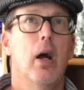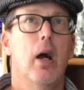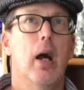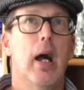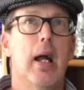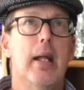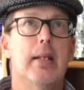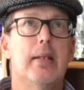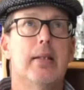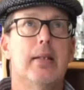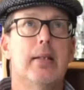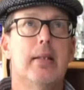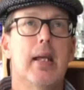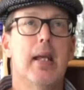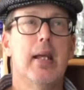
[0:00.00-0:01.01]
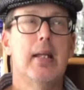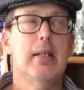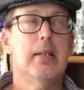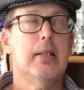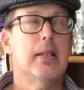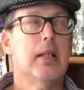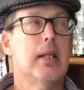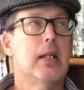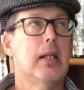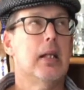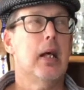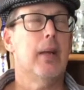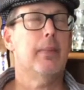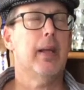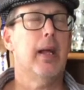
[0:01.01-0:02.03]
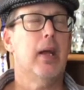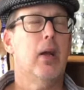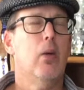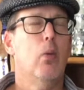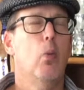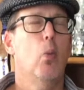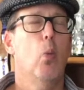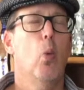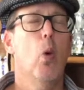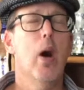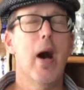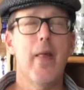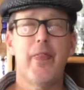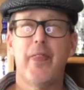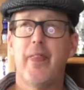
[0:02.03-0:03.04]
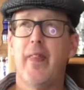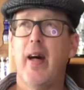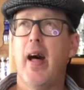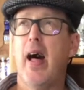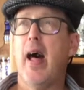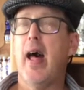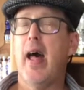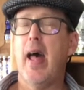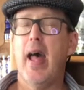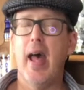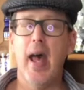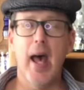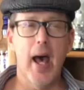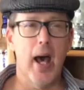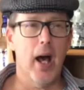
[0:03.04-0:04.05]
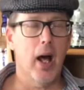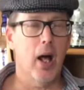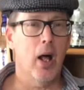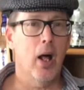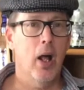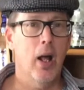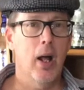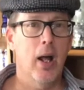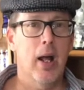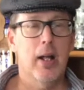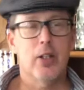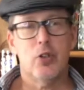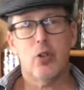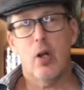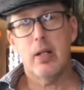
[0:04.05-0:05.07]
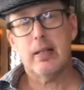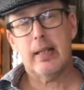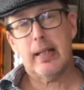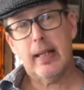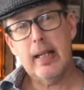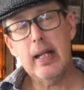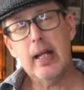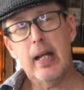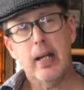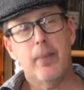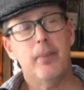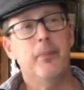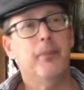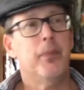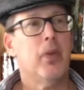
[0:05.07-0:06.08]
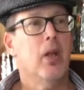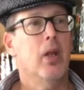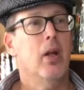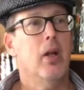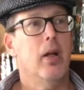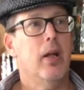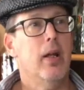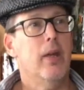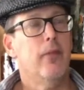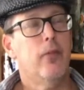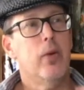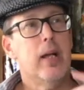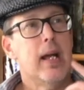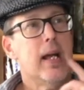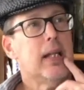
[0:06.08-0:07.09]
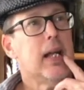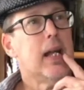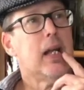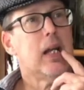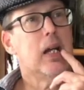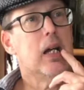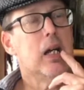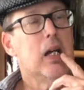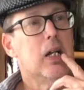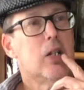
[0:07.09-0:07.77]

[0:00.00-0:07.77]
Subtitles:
I tasted it, I'm like, what the hell? So as a kid, if we had like a